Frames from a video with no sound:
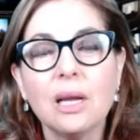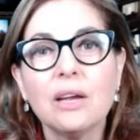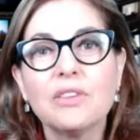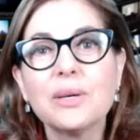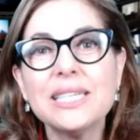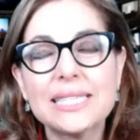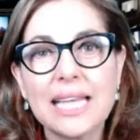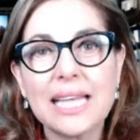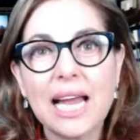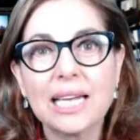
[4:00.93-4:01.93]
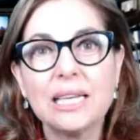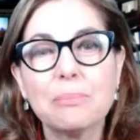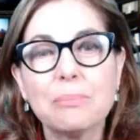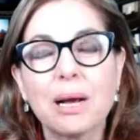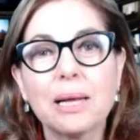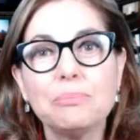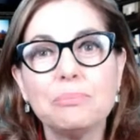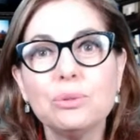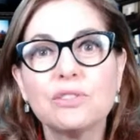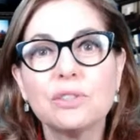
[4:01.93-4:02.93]
Very sadly, my
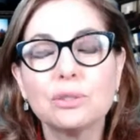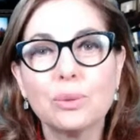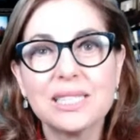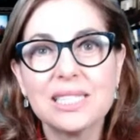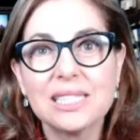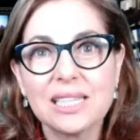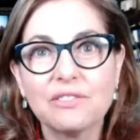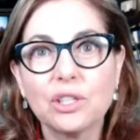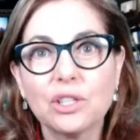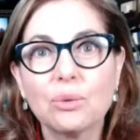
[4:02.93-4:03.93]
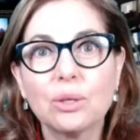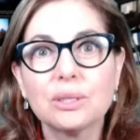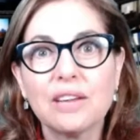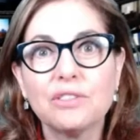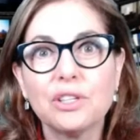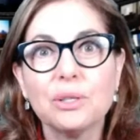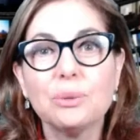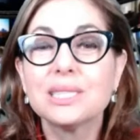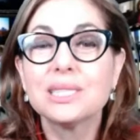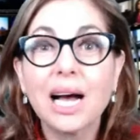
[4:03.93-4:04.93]
beautiful 27-year-old nephew
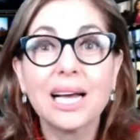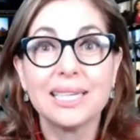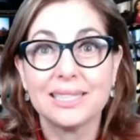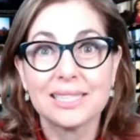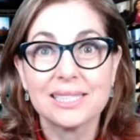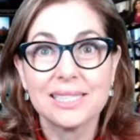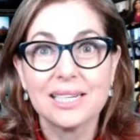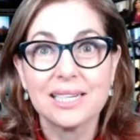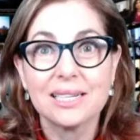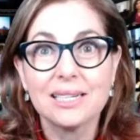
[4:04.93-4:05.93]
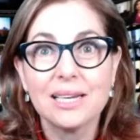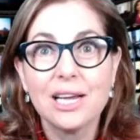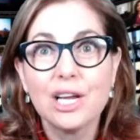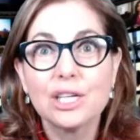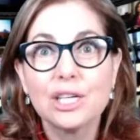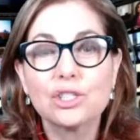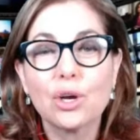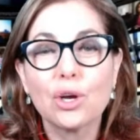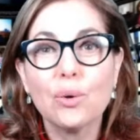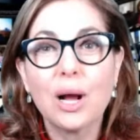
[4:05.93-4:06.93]
died this year.
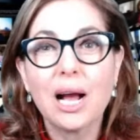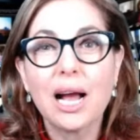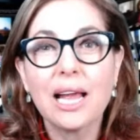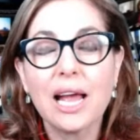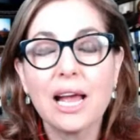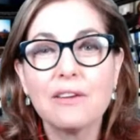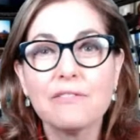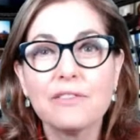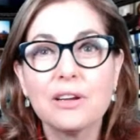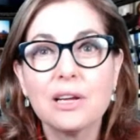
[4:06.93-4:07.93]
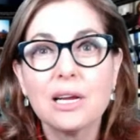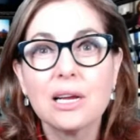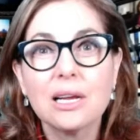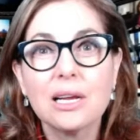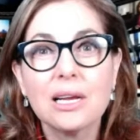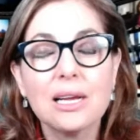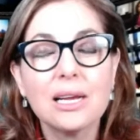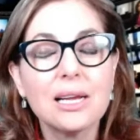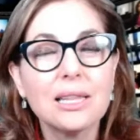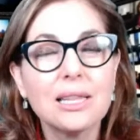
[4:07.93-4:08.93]
So I have
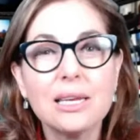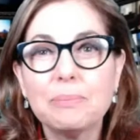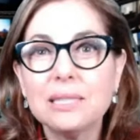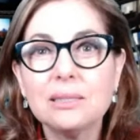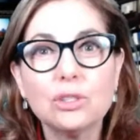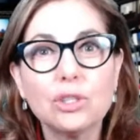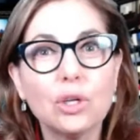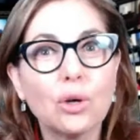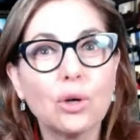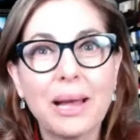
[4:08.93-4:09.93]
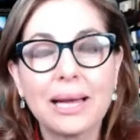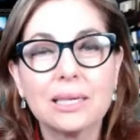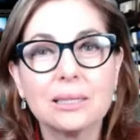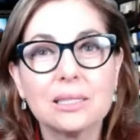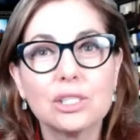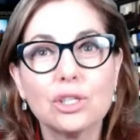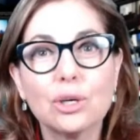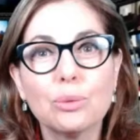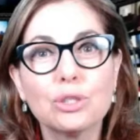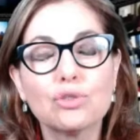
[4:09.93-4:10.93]
the ability to look back at this year
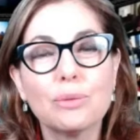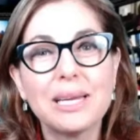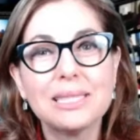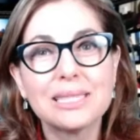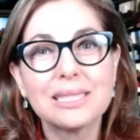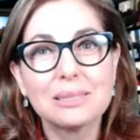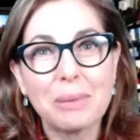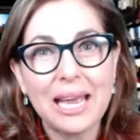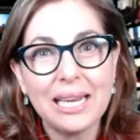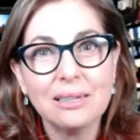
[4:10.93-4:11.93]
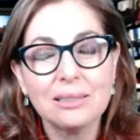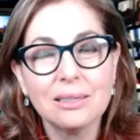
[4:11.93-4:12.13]
with tremendous pain,